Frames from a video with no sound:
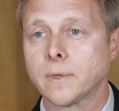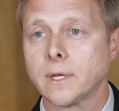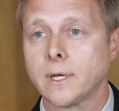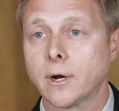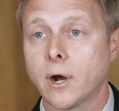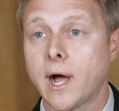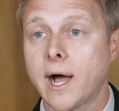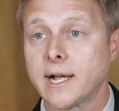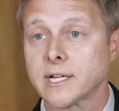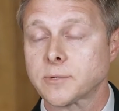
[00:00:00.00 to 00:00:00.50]
you know,
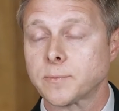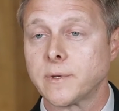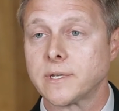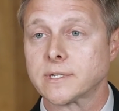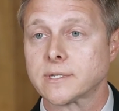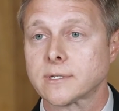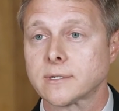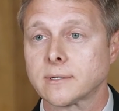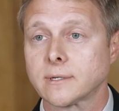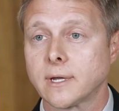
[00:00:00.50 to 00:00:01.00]

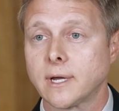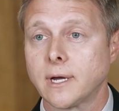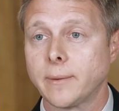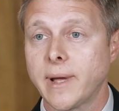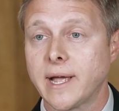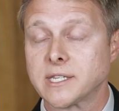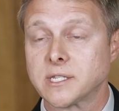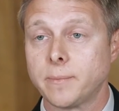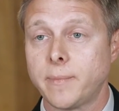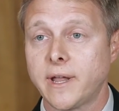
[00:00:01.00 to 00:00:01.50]
hospice um,
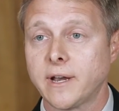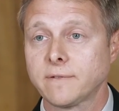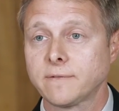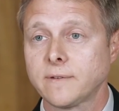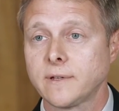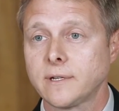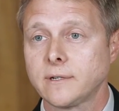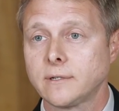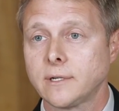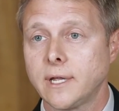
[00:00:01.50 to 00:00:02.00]
as a
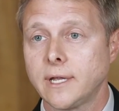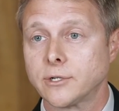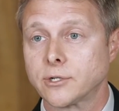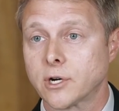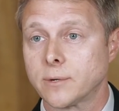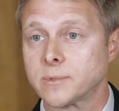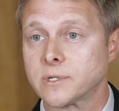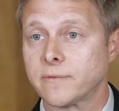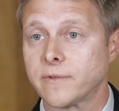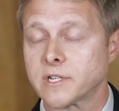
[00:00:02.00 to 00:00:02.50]
benefit in
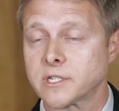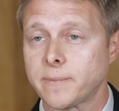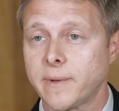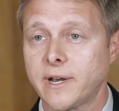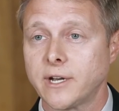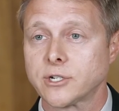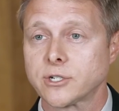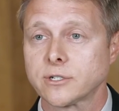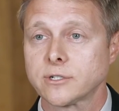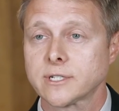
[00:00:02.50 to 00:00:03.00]
terms of
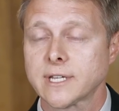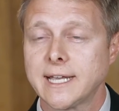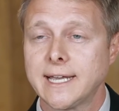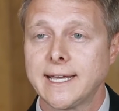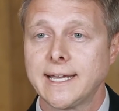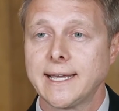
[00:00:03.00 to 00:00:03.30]
expenditures